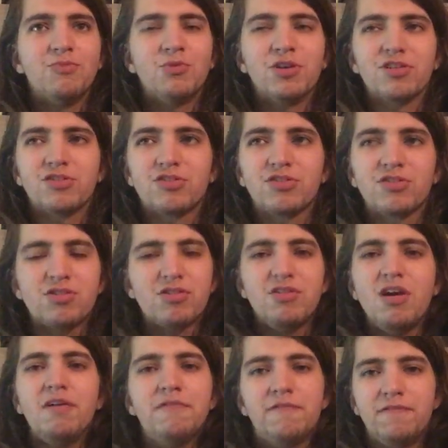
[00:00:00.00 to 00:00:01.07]
with a
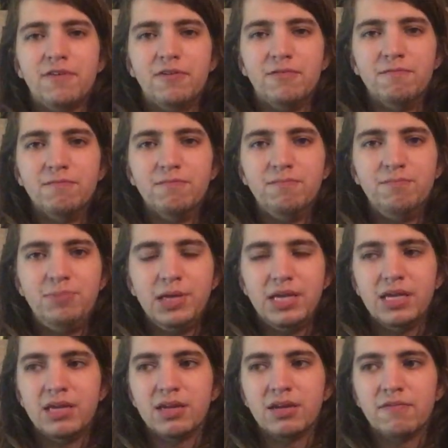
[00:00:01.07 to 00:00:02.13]
snuff film
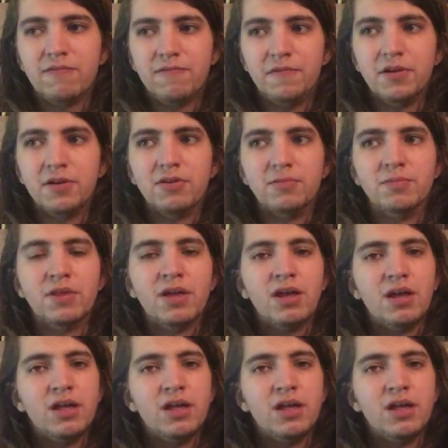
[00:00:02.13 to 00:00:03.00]
being filmed.